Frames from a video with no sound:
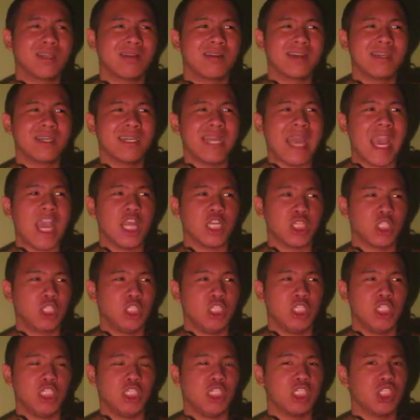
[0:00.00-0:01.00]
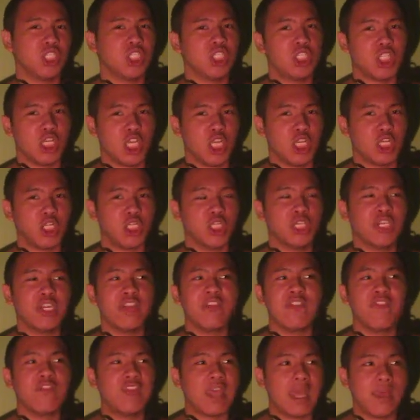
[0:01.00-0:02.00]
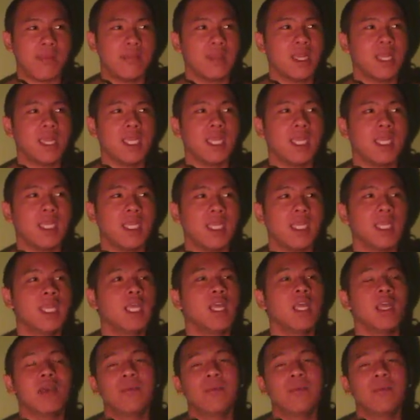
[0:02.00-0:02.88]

the Kardashian Jenner family,